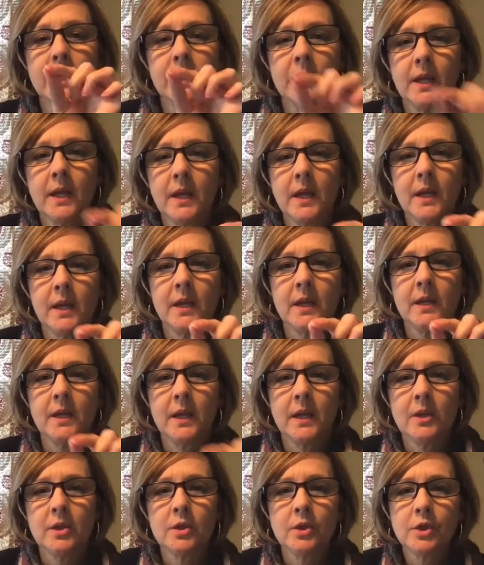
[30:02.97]
and
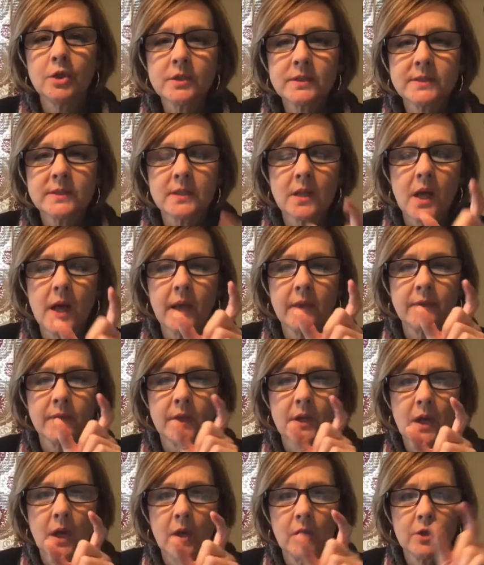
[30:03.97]
it looks like the
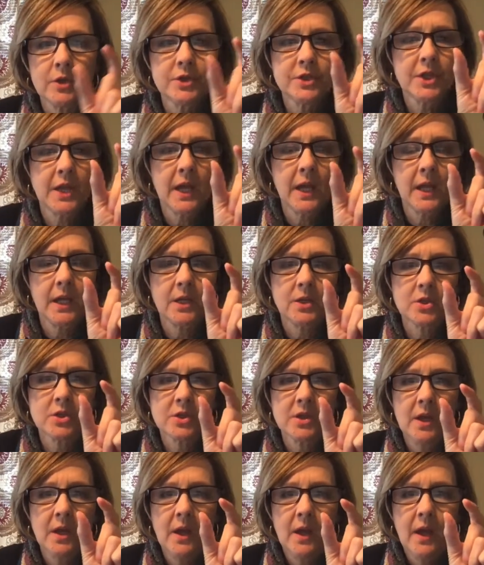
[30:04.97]
color change
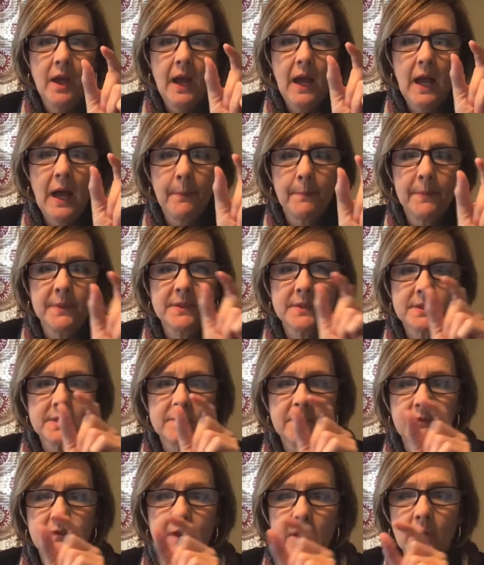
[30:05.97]
happens
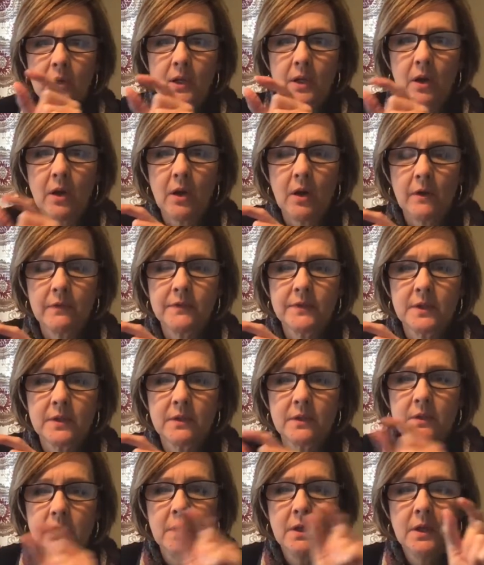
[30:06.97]
very
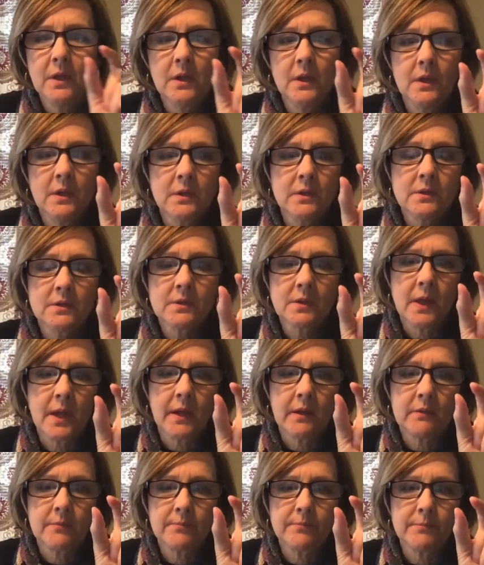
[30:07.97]
often. It's
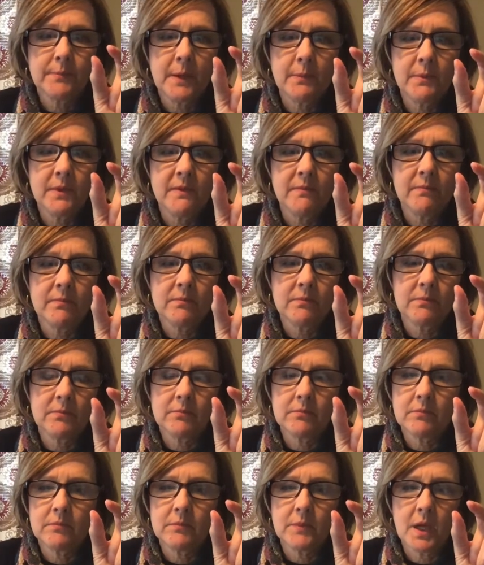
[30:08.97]
like maybe
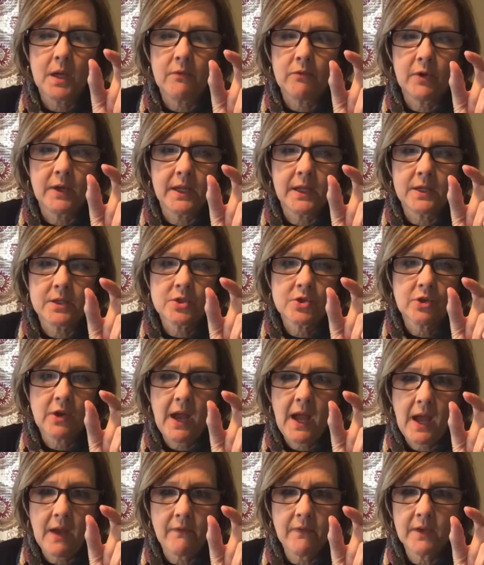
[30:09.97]
every inch or
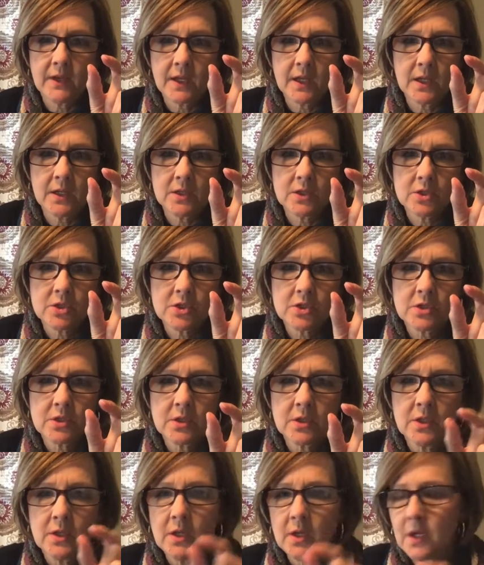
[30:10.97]
half an inch.
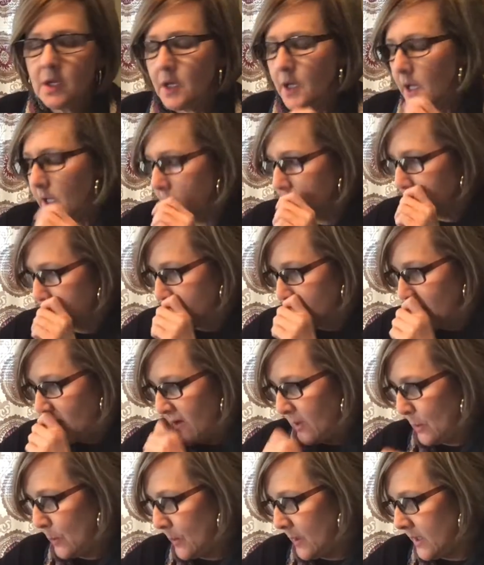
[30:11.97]
And so